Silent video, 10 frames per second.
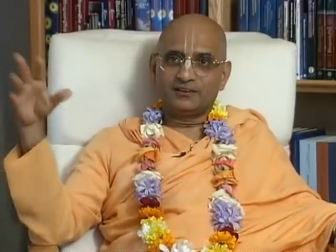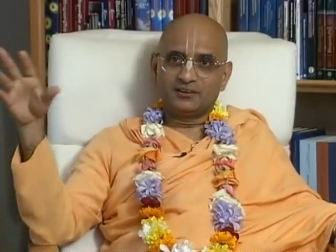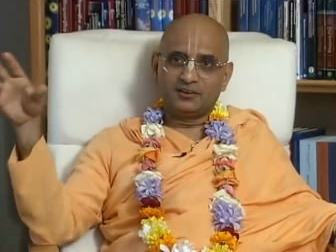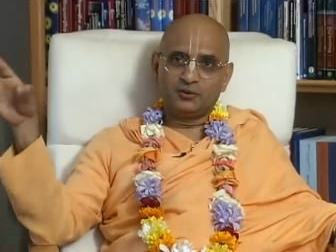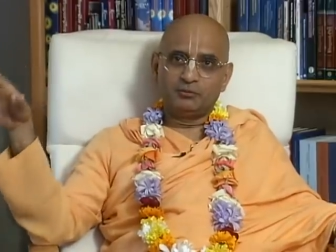
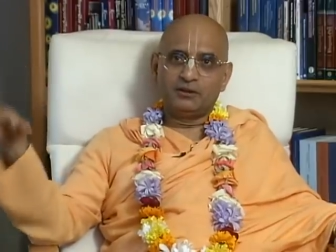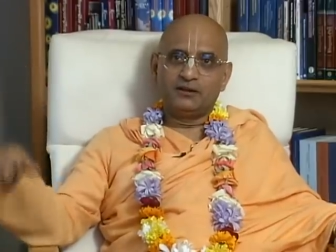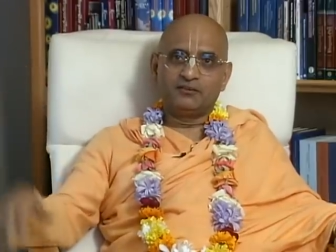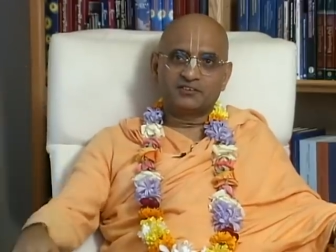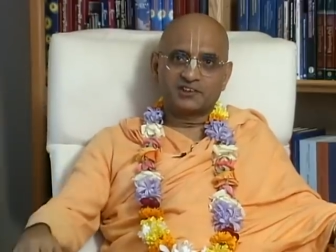The new
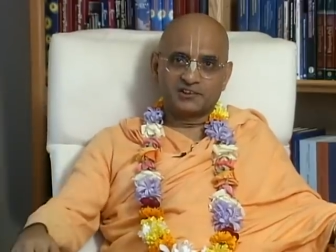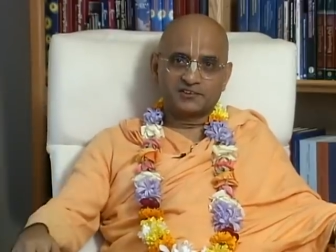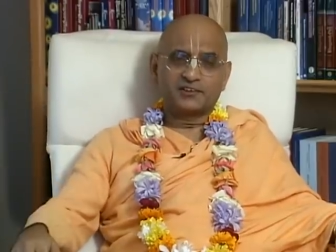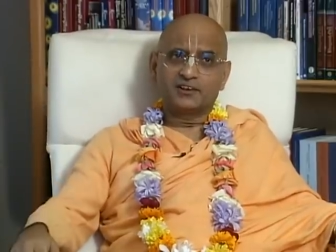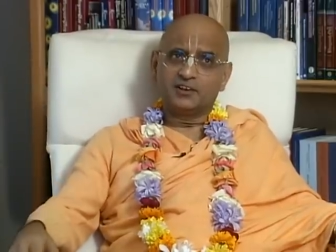building was
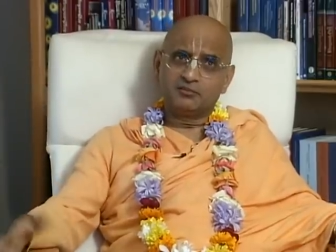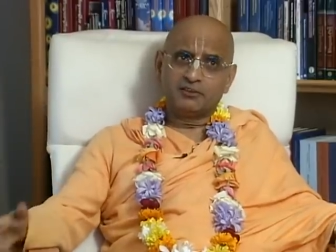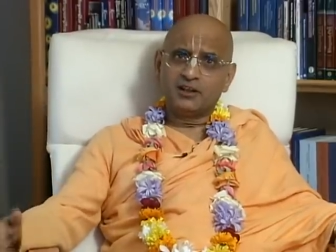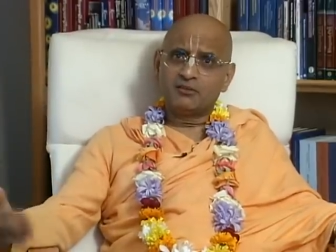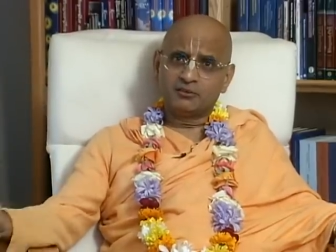constructed. The
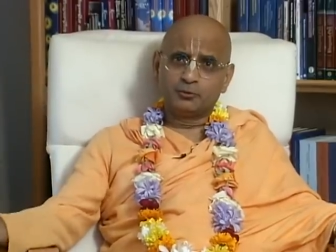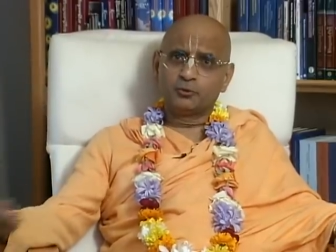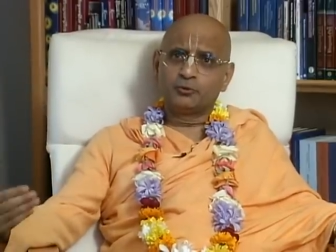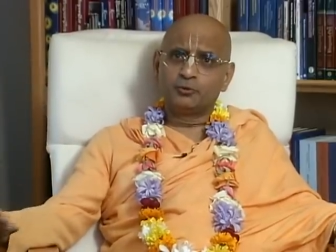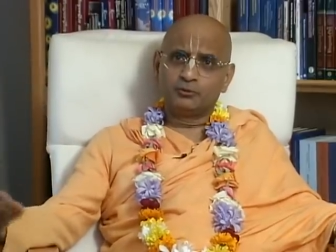Vrindavan
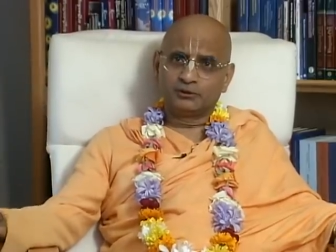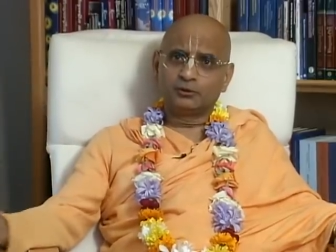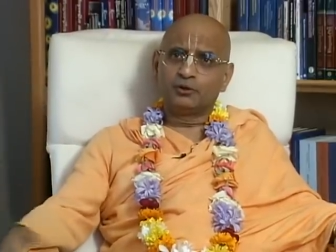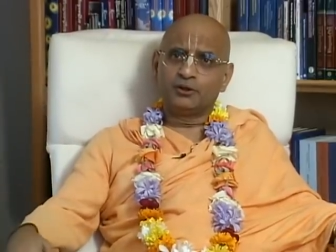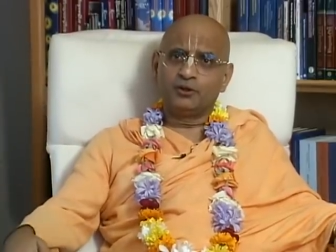Gurukul was
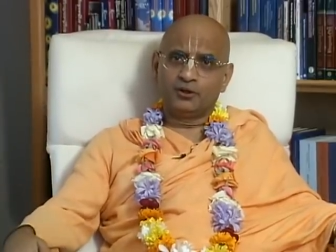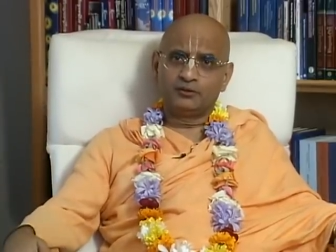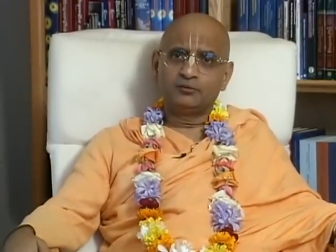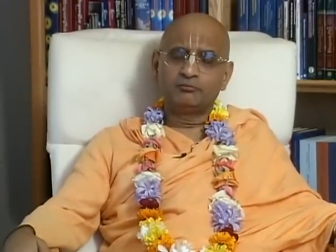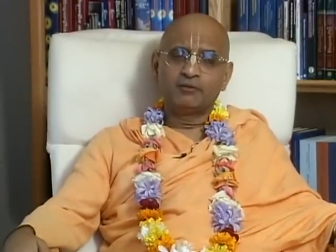going on.